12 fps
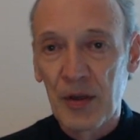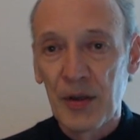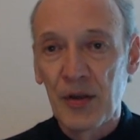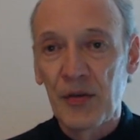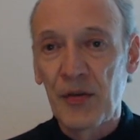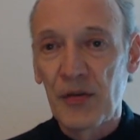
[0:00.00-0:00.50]

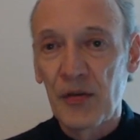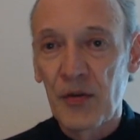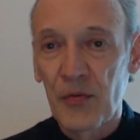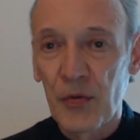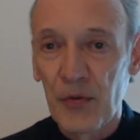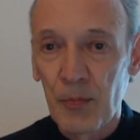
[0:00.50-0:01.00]

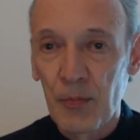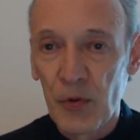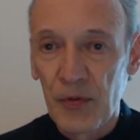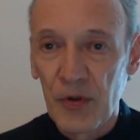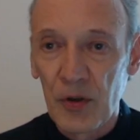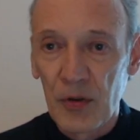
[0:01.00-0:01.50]

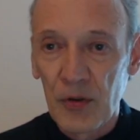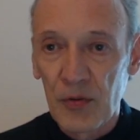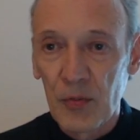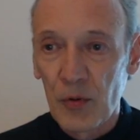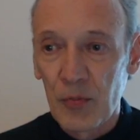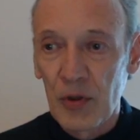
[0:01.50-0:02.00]
60% of the
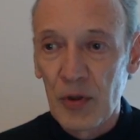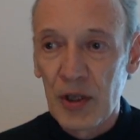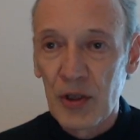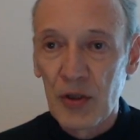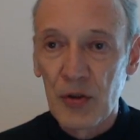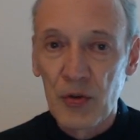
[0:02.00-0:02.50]

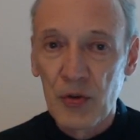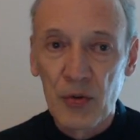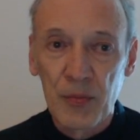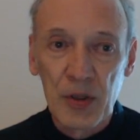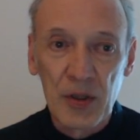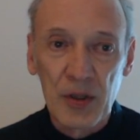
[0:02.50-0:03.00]
population in
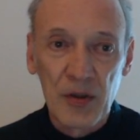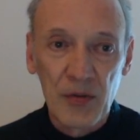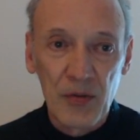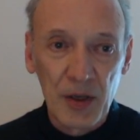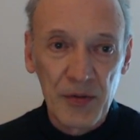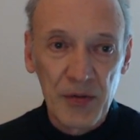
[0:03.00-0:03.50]
Germany is
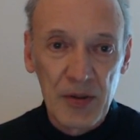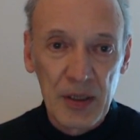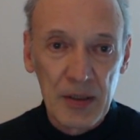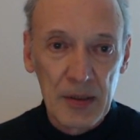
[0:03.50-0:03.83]
vaccinated.